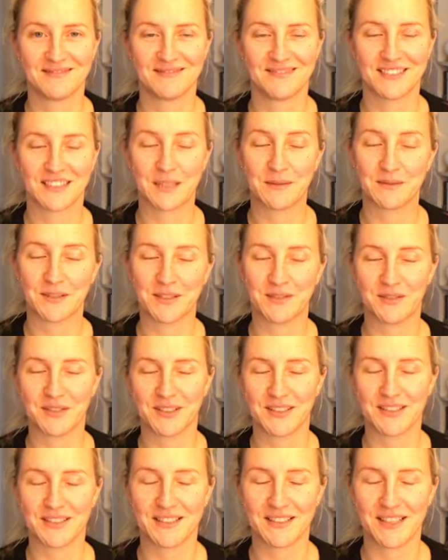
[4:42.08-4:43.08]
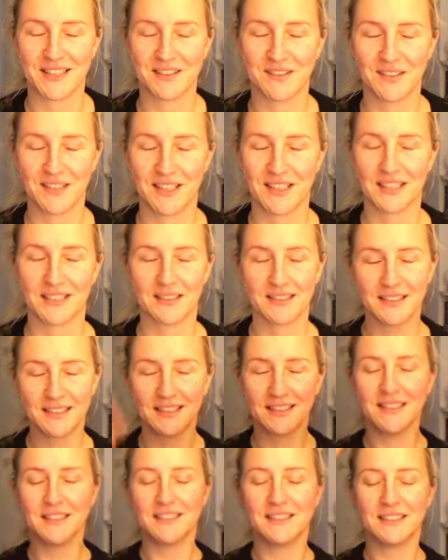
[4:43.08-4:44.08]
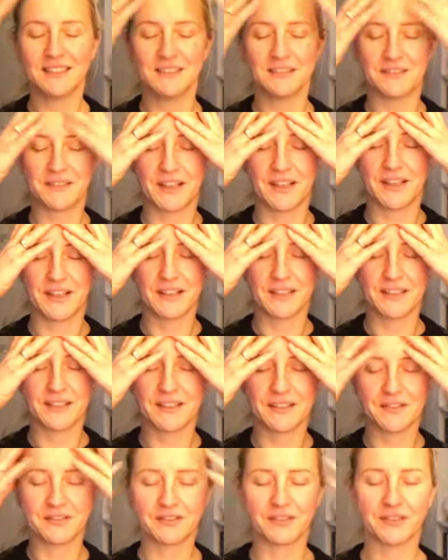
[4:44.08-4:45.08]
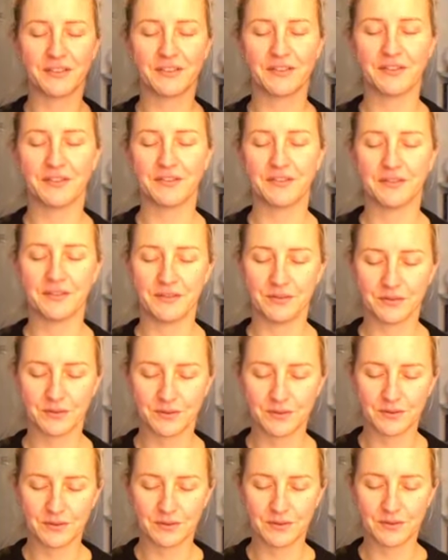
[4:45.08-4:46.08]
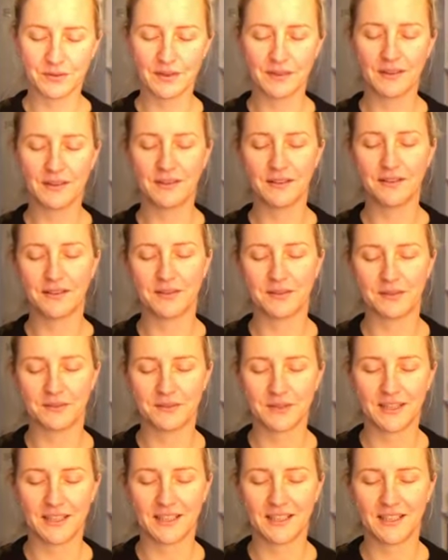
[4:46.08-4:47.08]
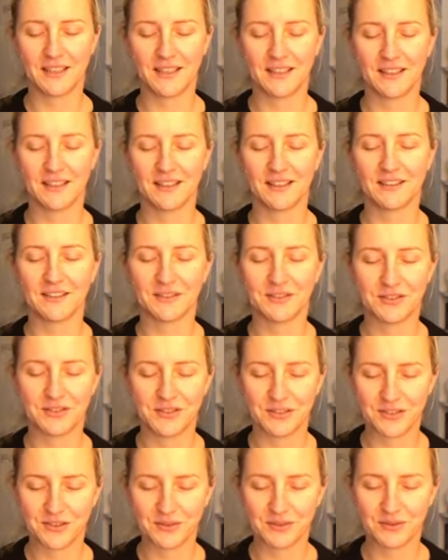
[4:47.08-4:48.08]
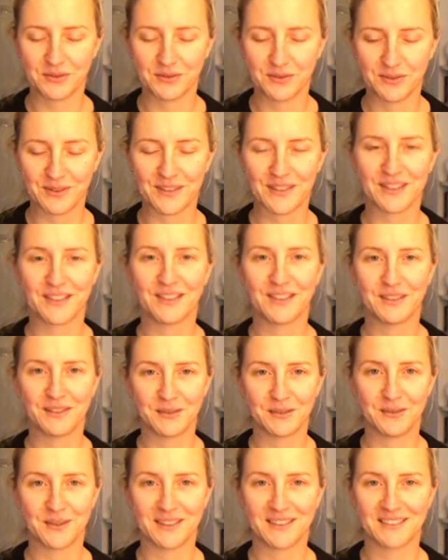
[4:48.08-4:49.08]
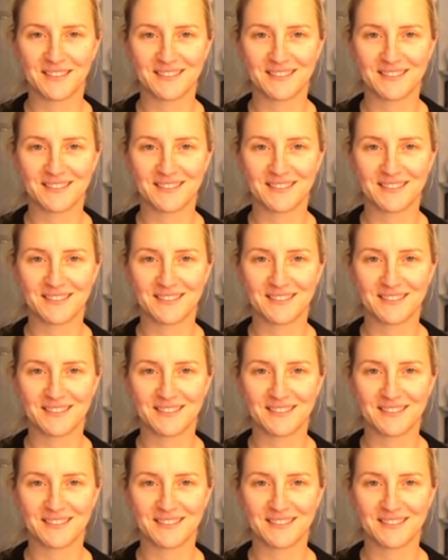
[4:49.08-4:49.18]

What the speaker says: Sometimes you can say it in your head. 5, 4, 3, 2, 1.